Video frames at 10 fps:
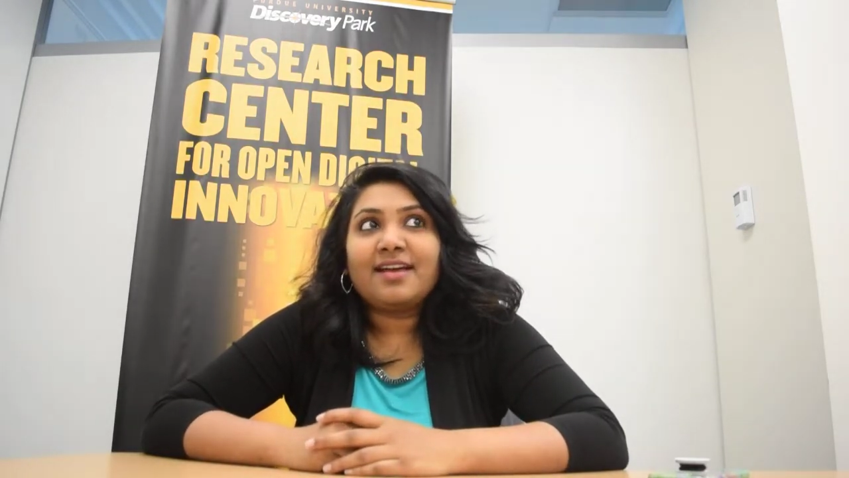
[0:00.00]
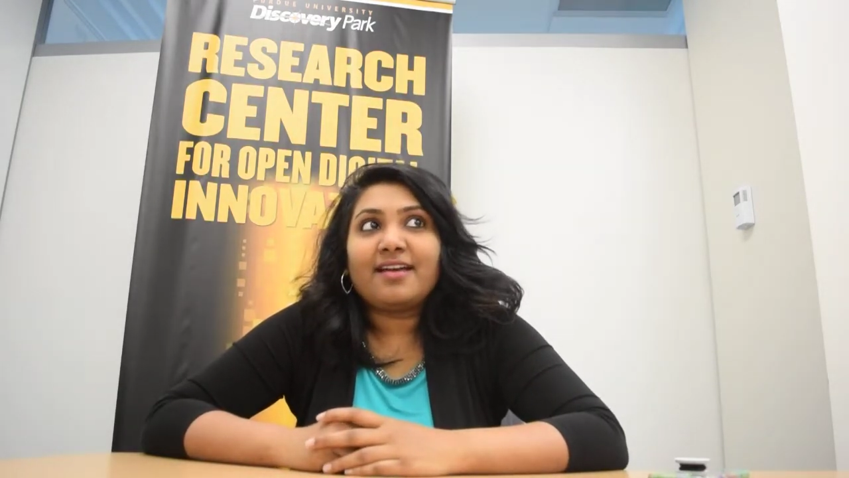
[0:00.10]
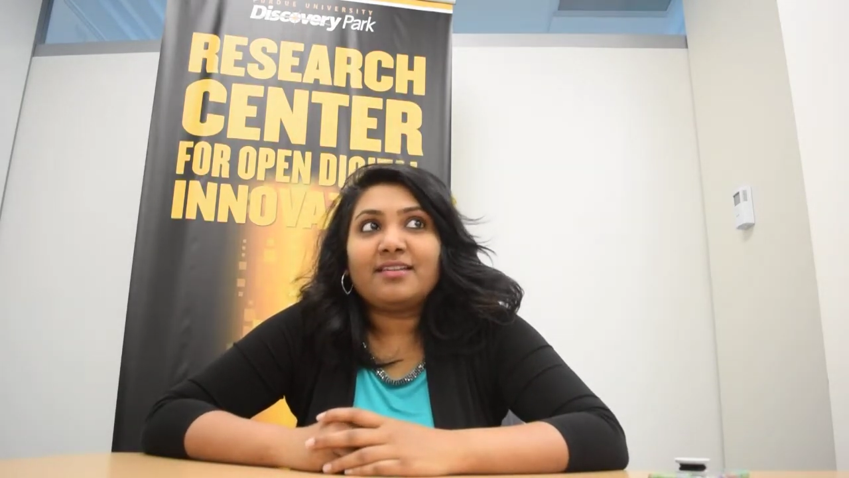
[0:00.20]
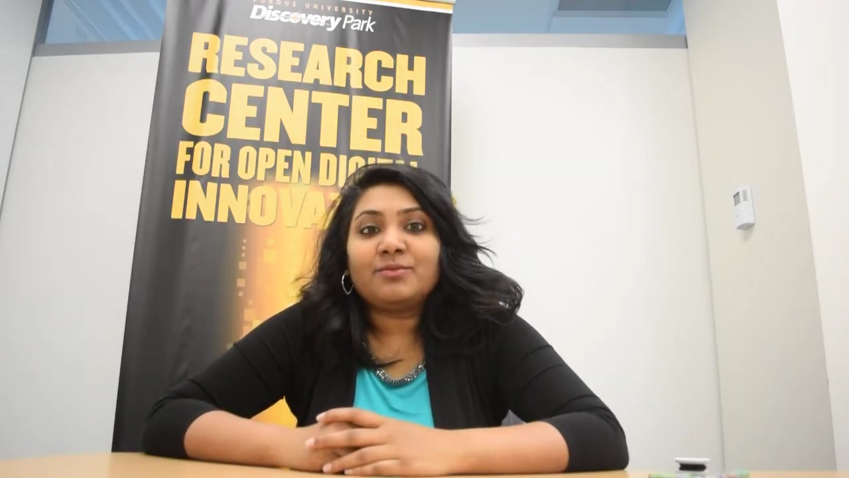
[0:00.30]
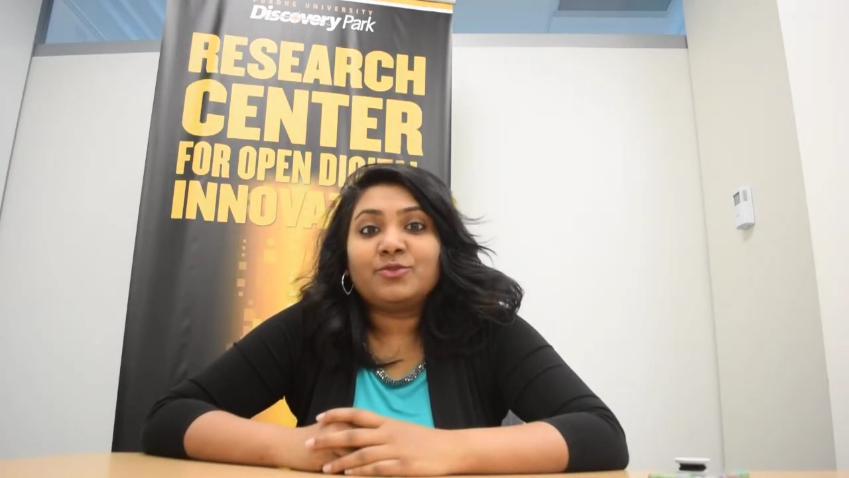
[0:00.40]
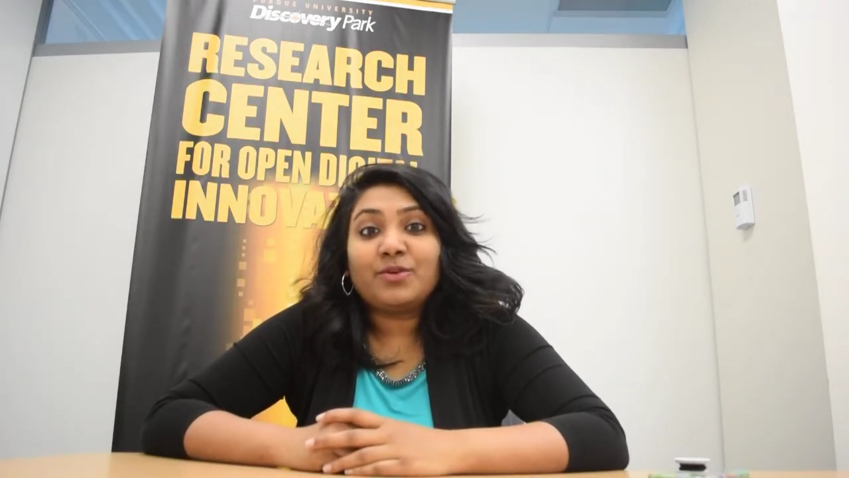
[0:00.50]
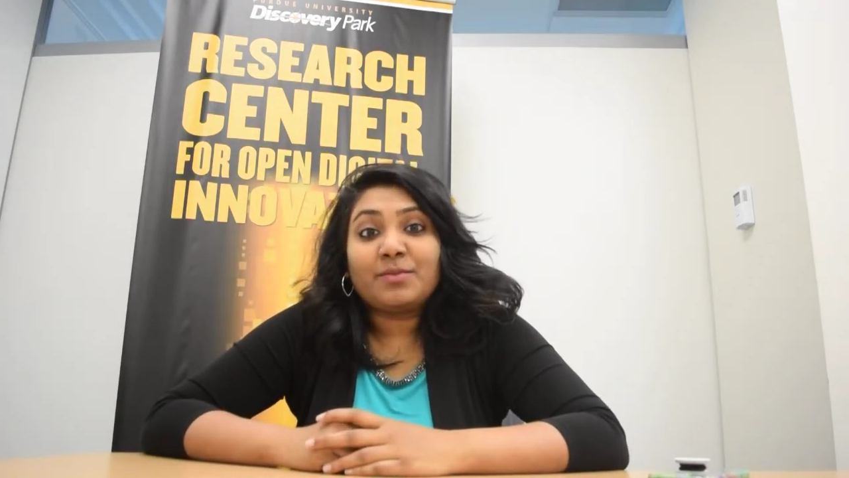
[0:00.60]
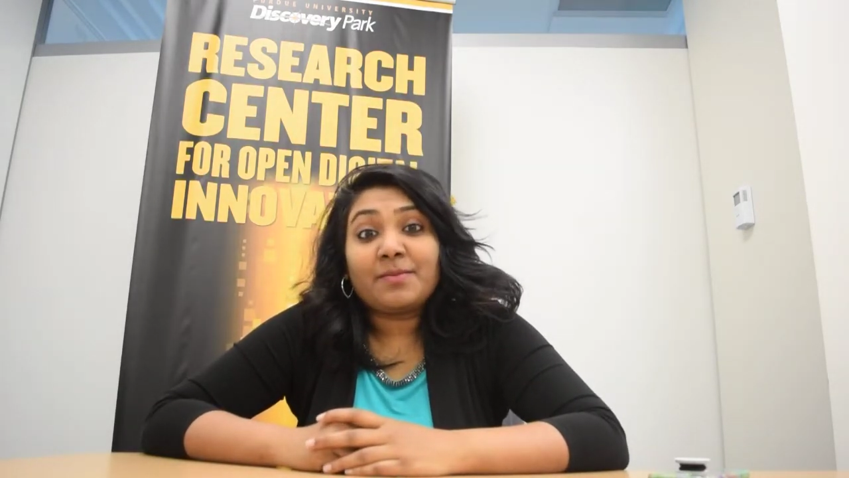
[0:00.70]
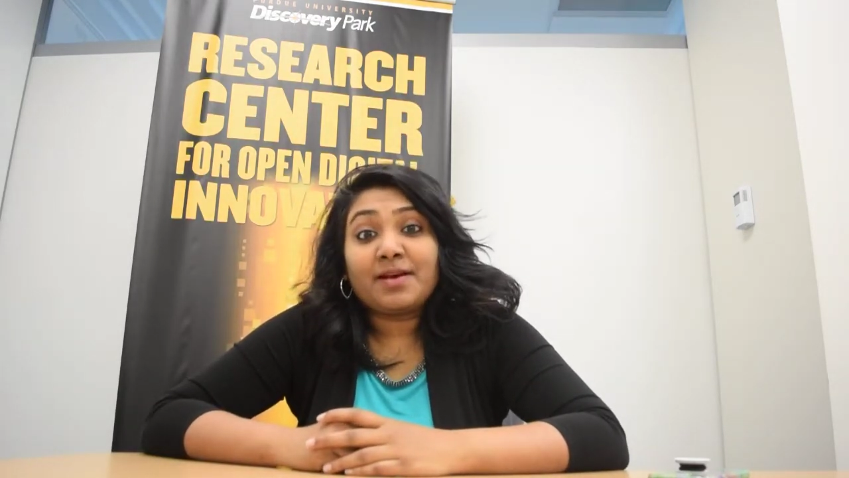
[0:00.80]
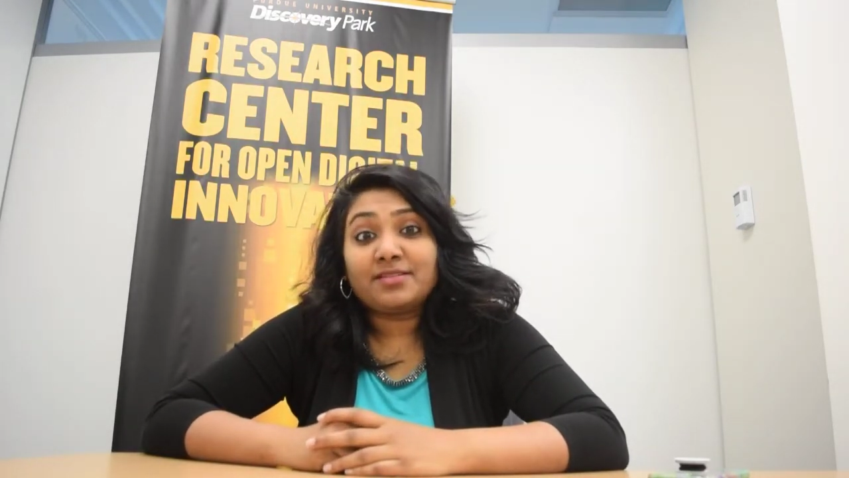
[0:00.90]
and I'm doing
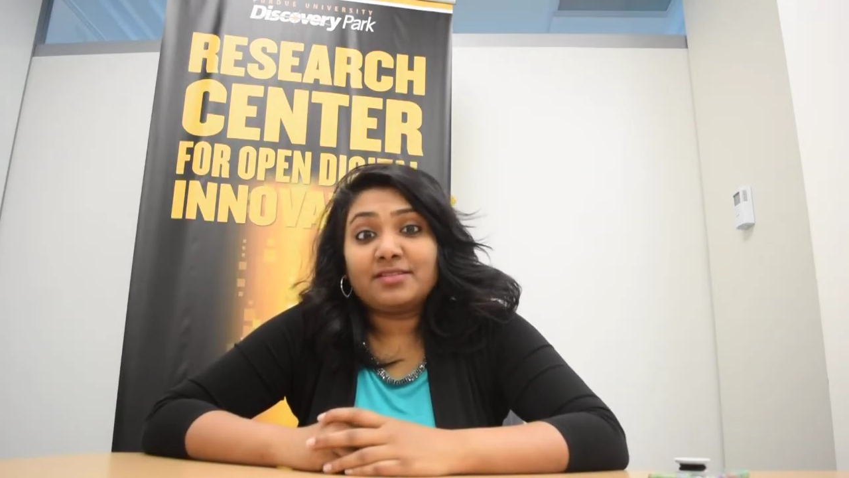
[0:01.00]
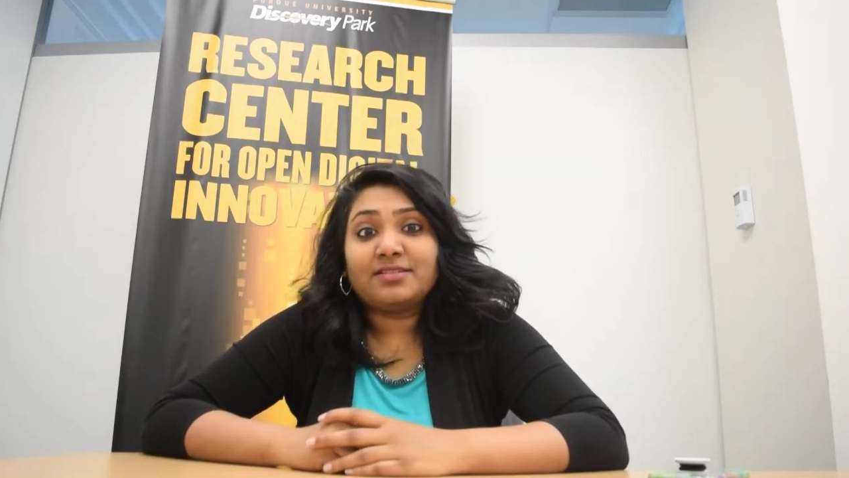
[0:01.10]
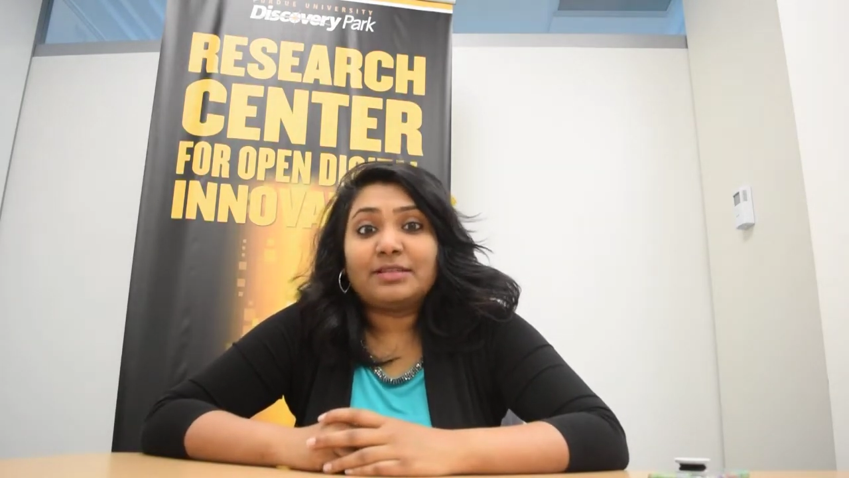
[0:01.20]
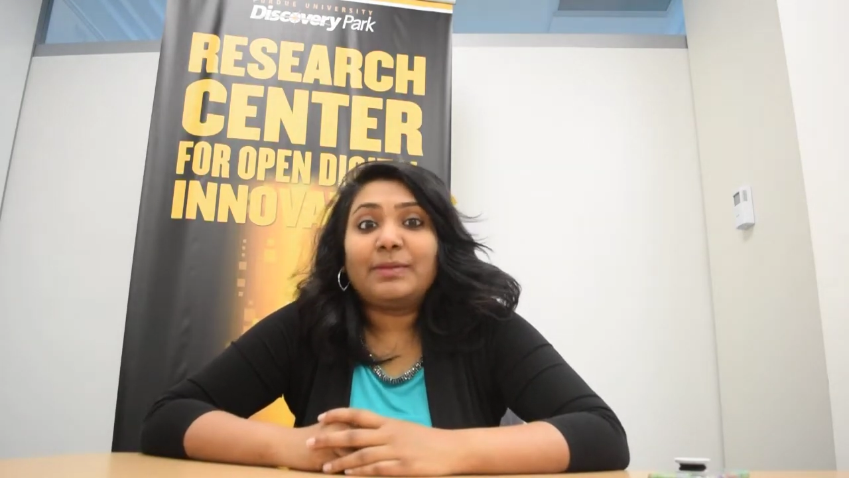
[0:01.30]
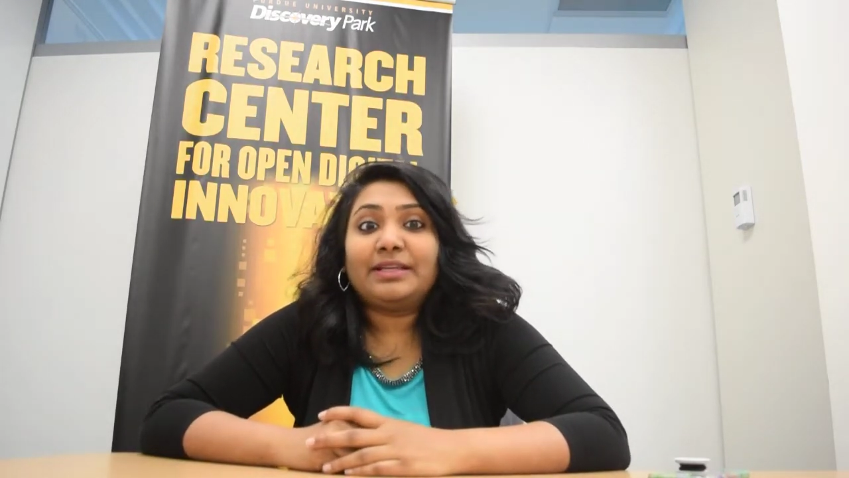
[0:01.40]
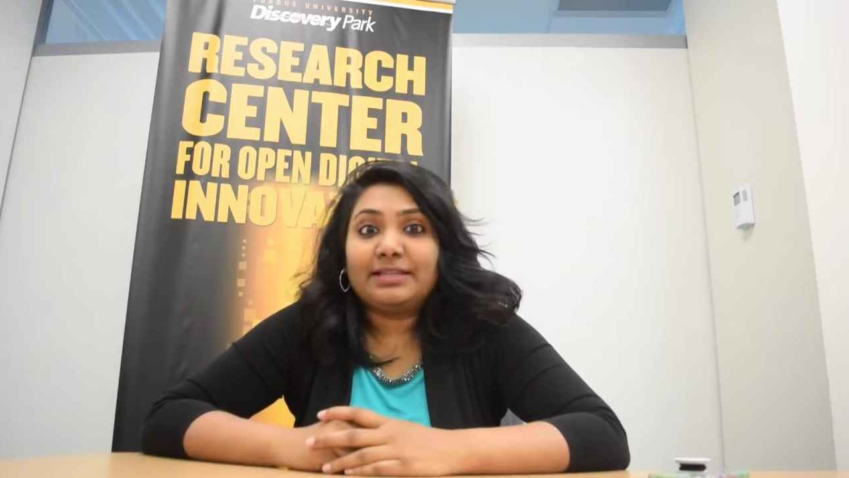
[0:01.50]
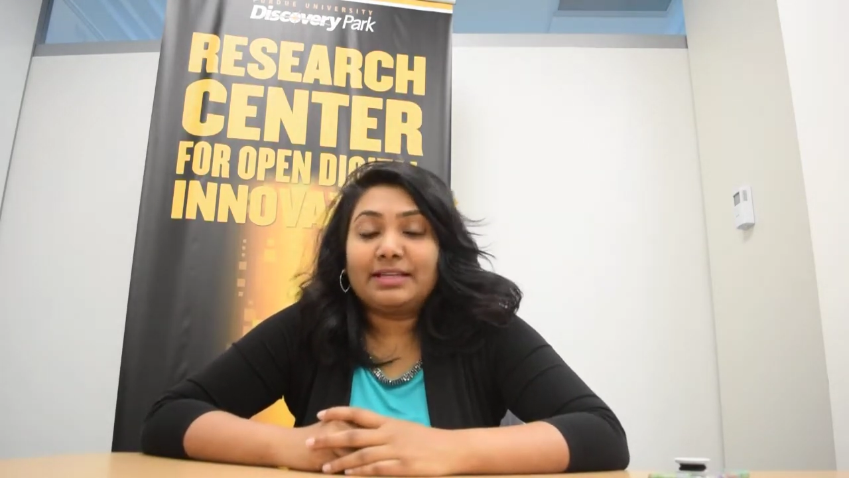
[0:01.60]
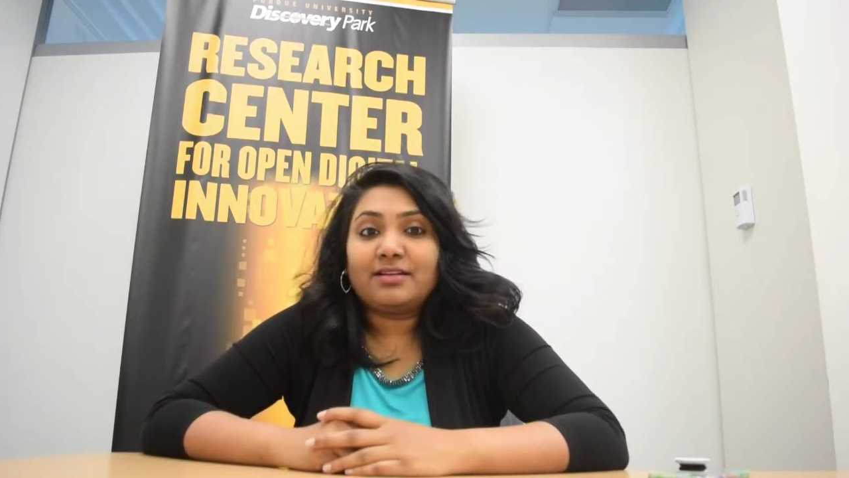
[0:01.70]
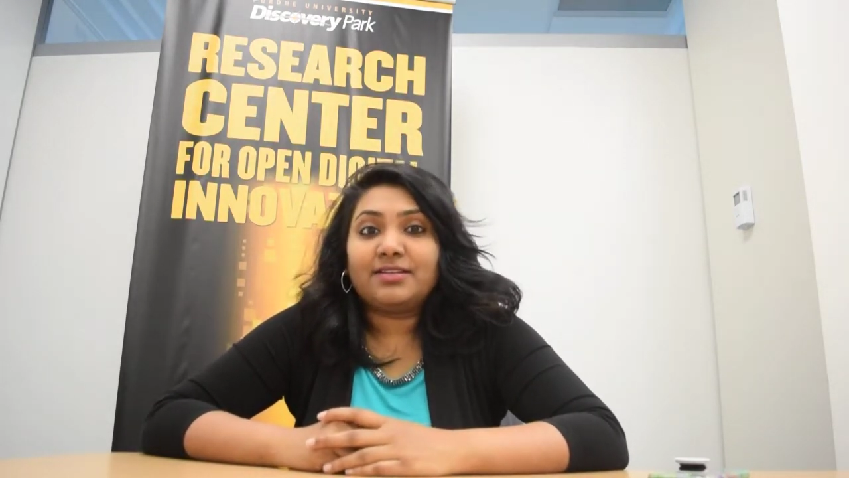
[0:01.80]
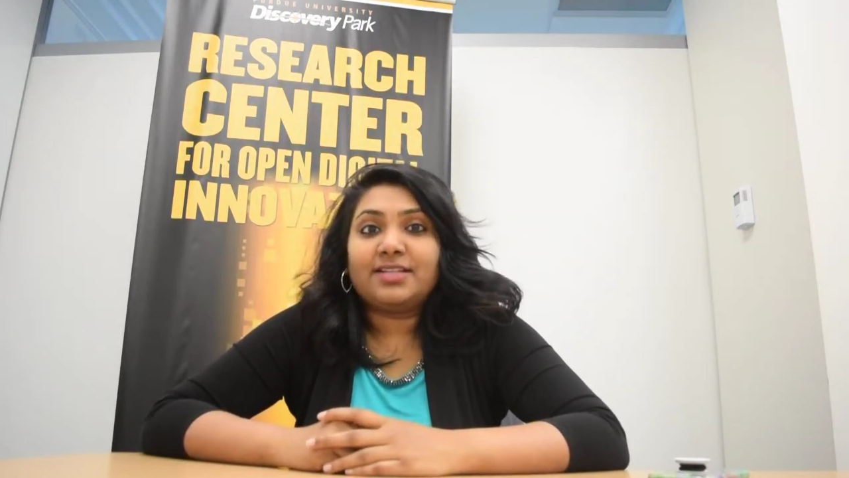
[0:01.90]
my master's in big
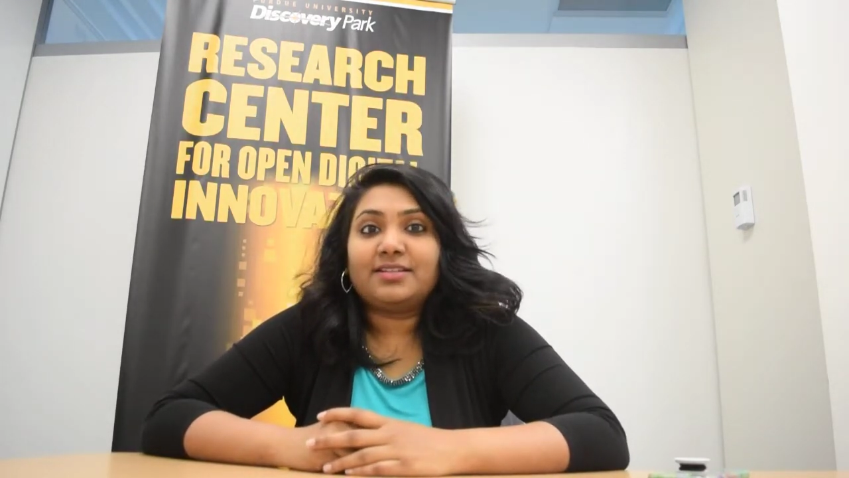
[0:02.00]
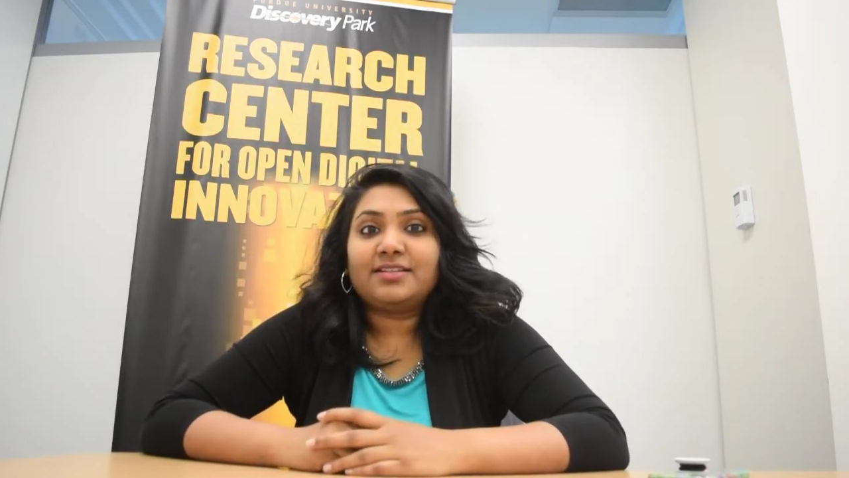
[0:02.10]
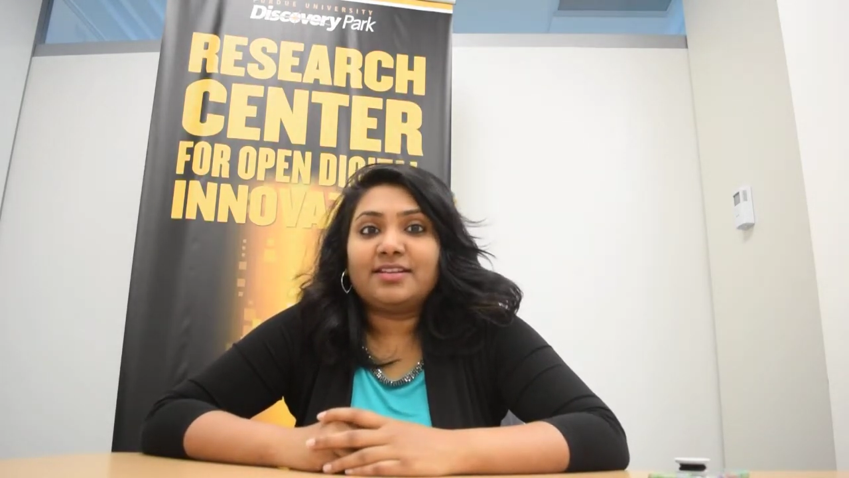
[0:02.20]
data and data